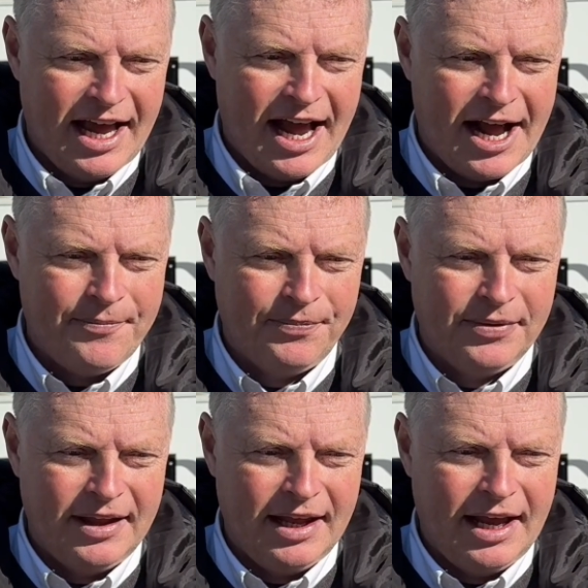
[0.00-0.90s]

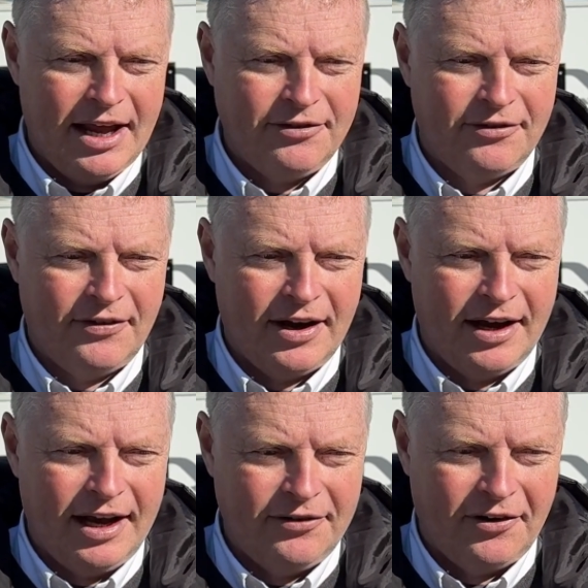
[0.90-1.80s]
if
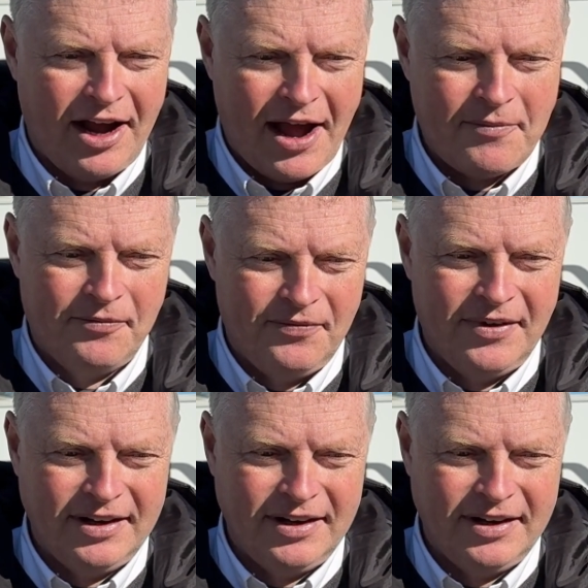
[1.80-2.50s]
I am